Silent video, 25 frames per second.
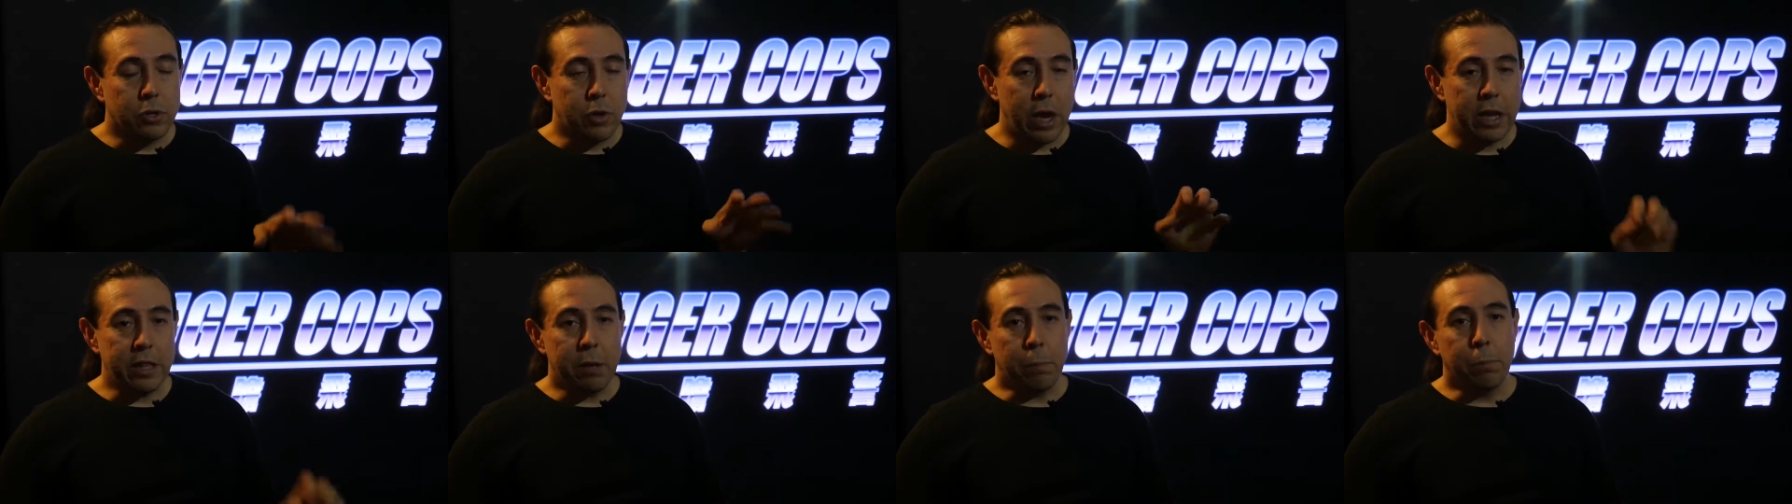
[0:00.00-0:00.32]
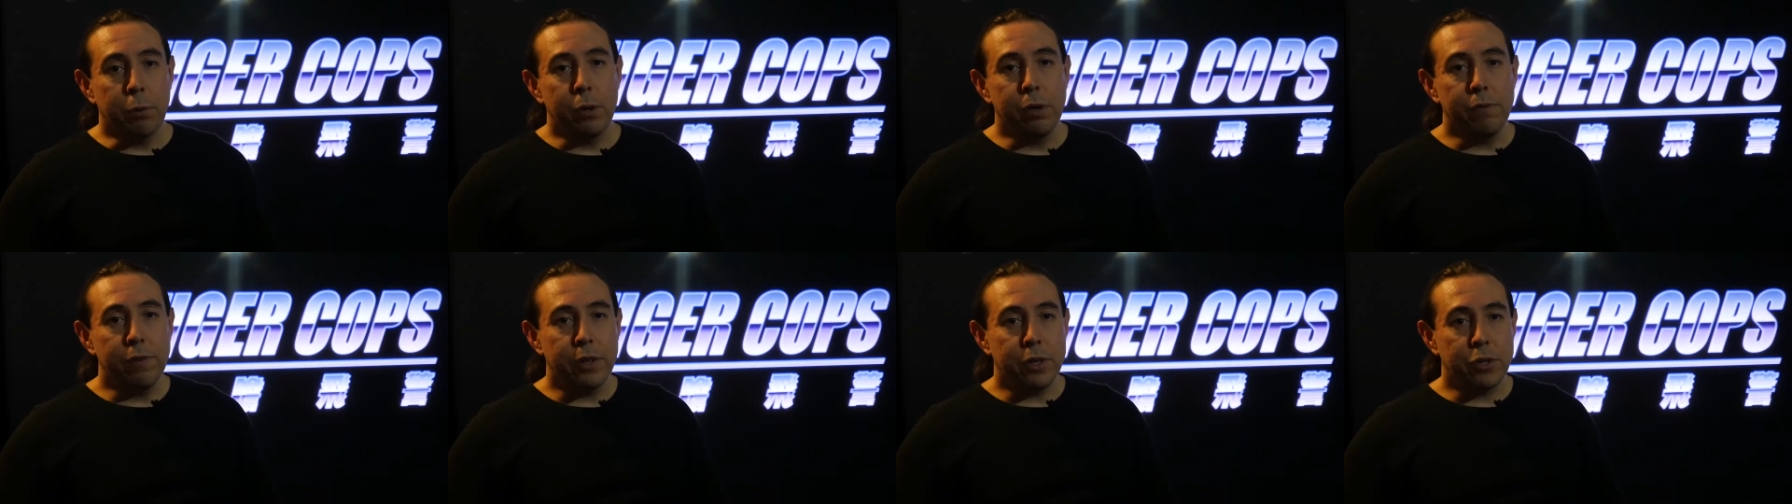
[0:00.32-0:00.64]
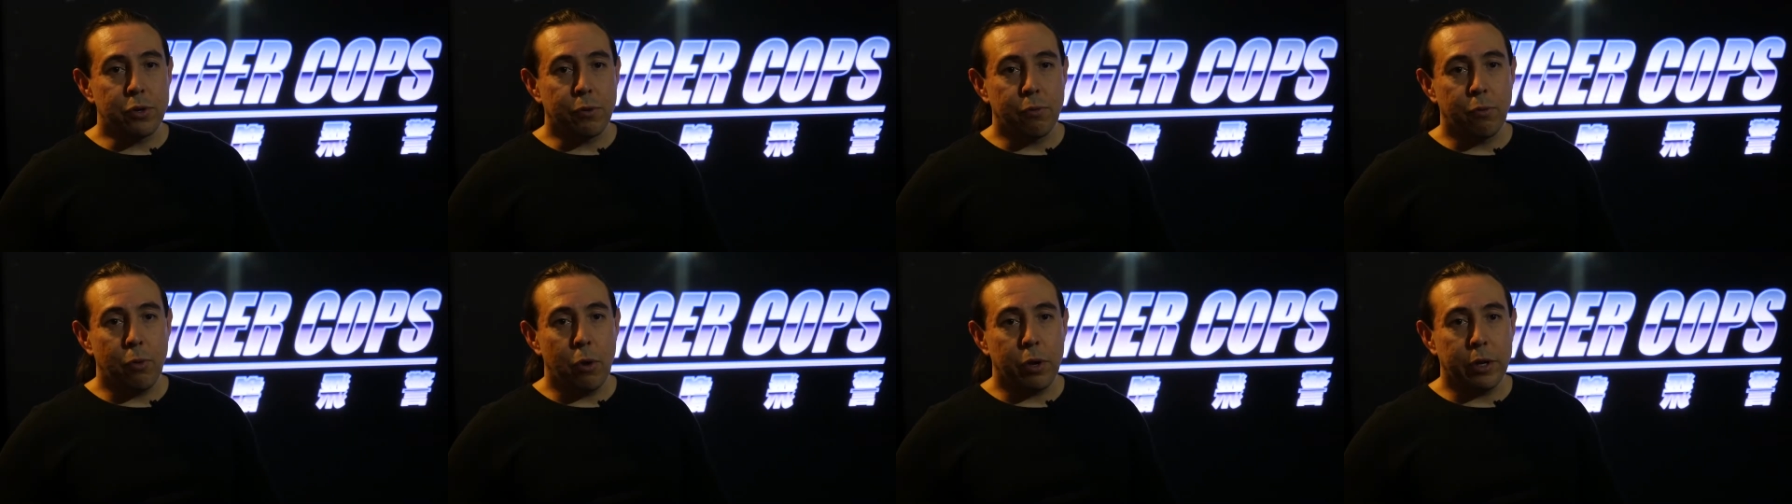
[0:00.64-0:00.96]
I had the
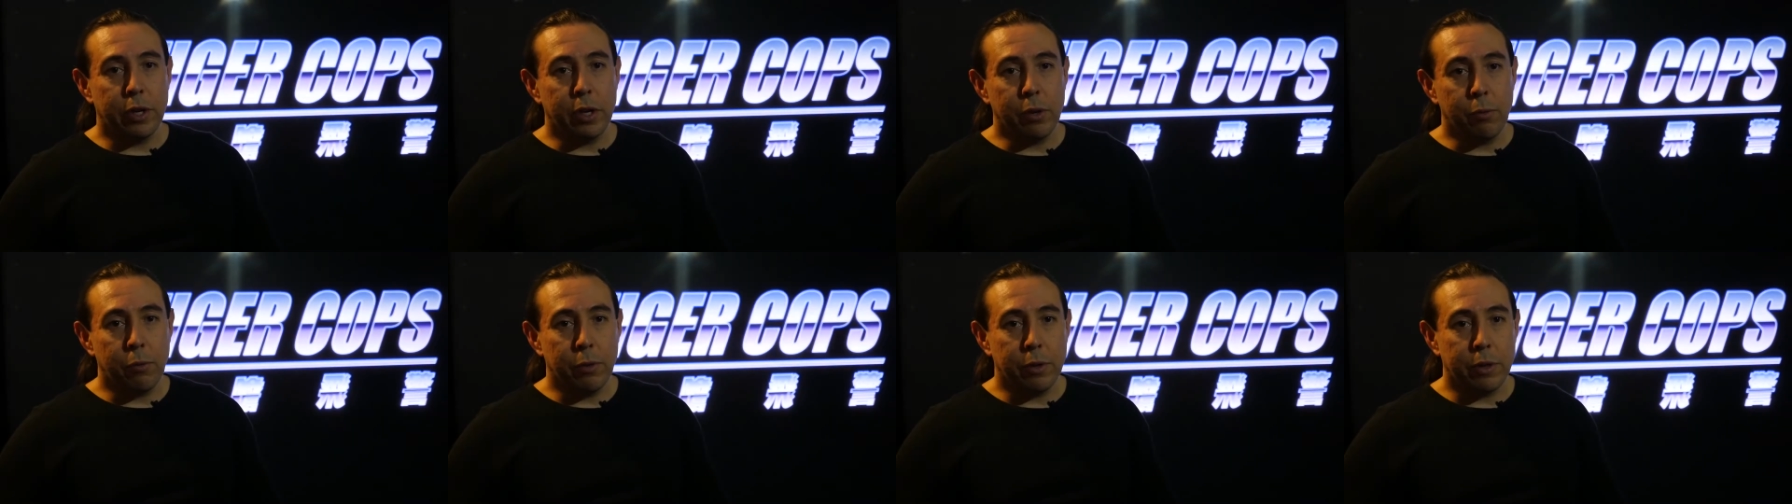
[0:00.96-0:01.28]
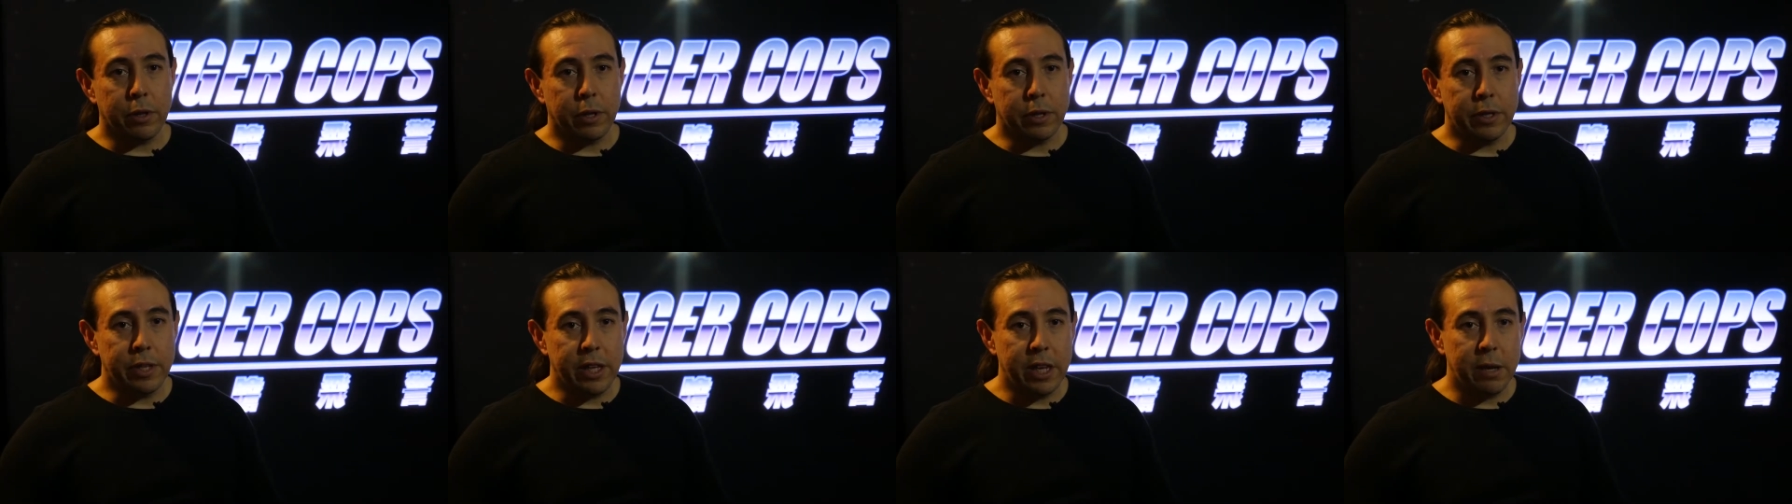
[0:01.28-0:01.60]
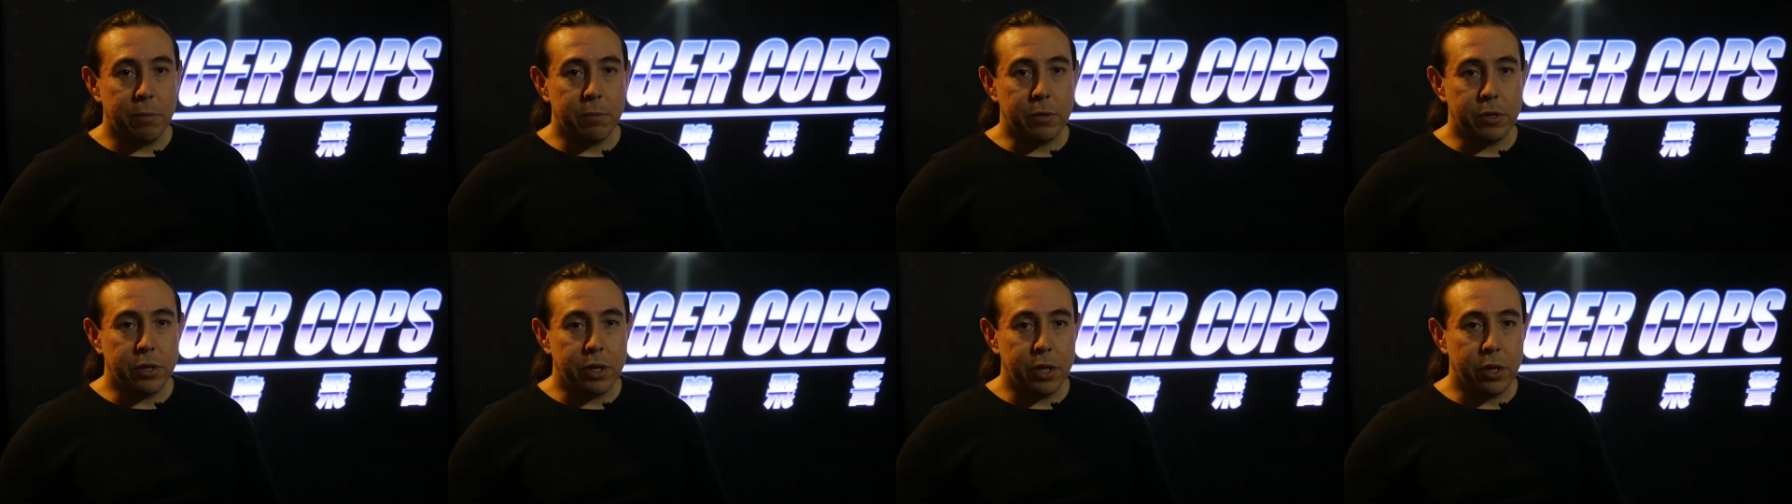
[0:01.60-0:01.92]
privilege of working with the
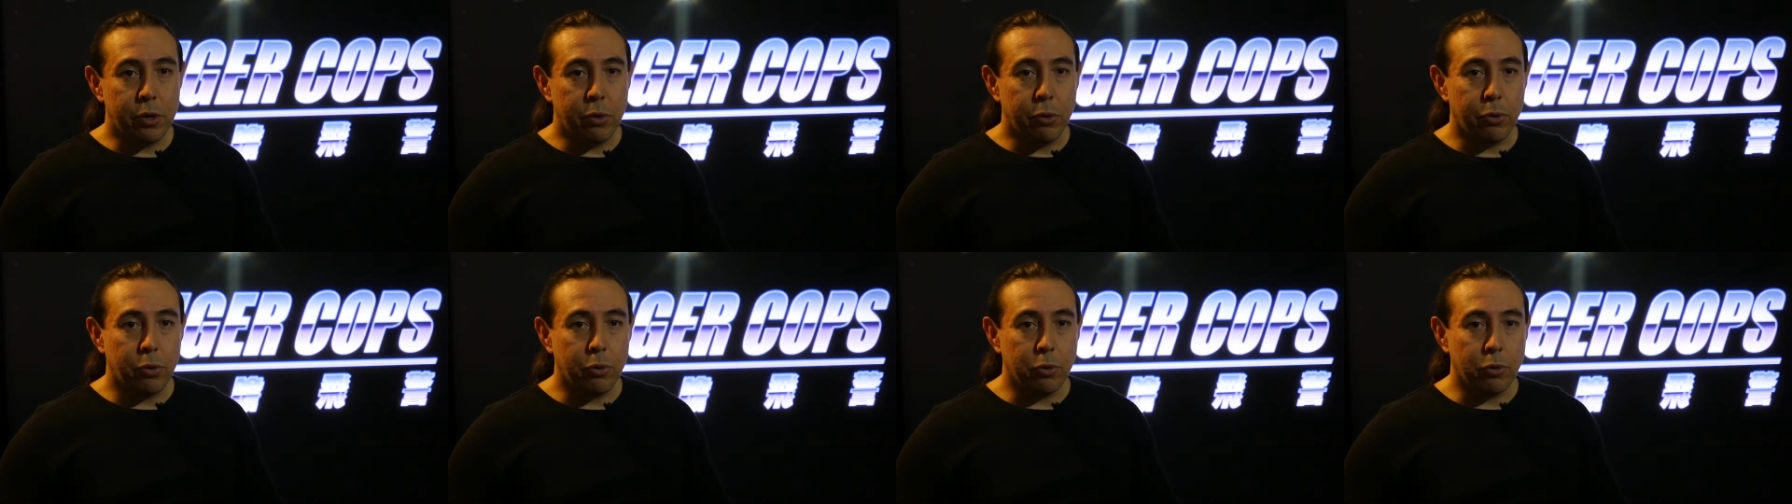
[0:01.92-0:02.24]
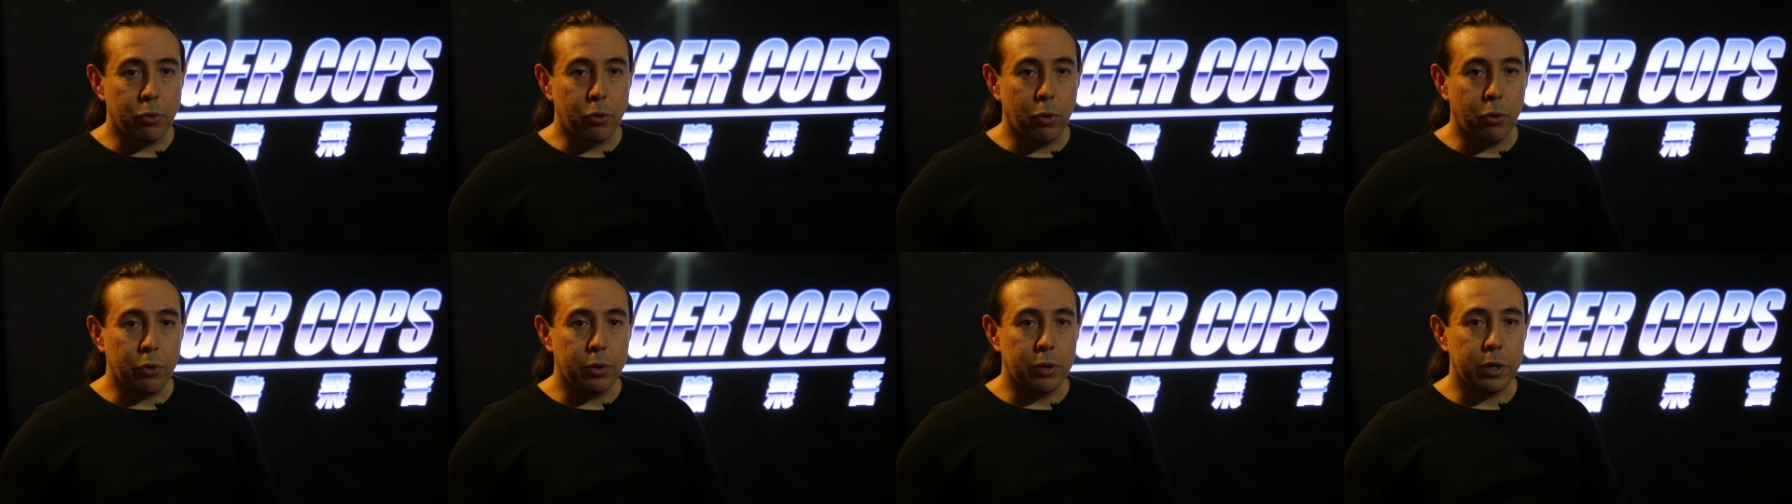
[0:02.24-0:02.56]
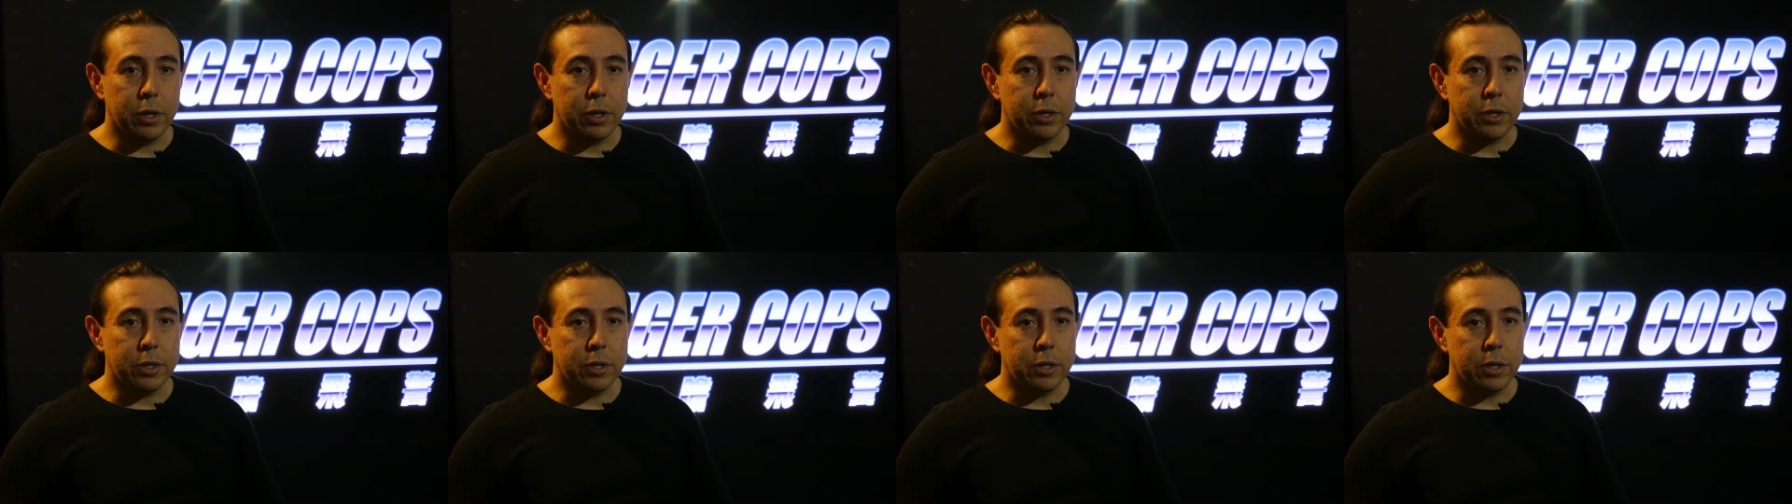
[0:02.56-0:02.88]
DMC Crew
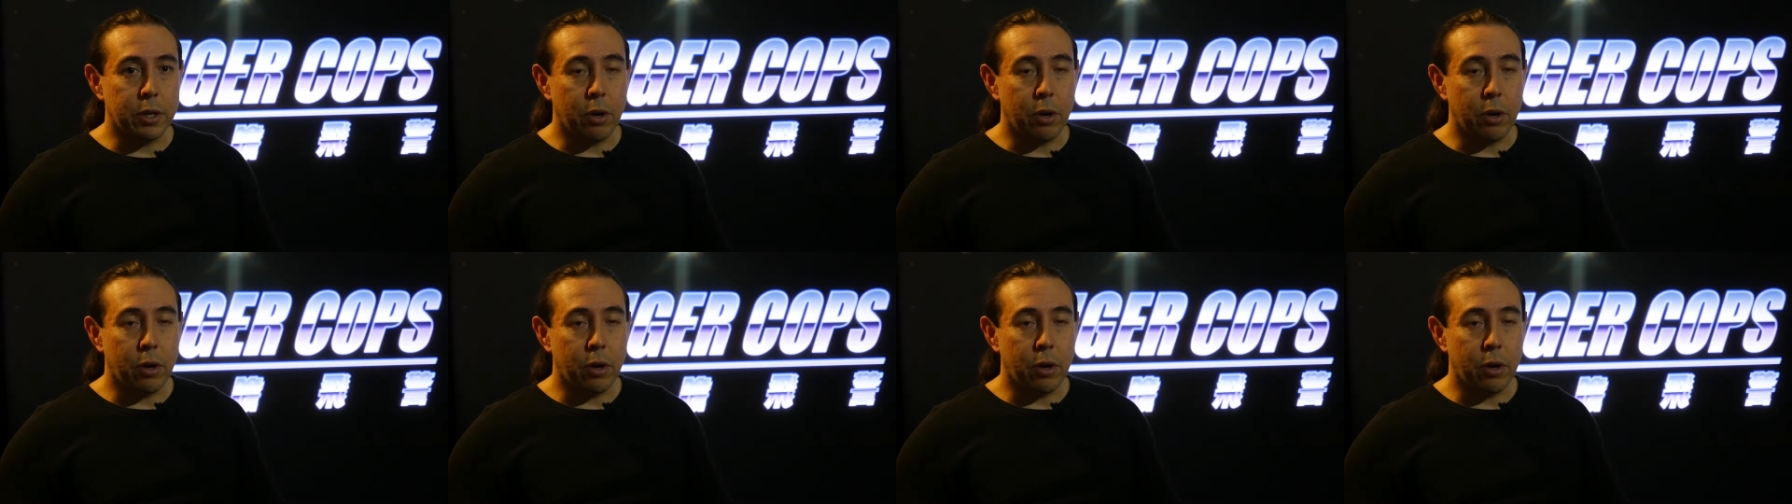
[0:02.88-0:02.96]
Dauntless,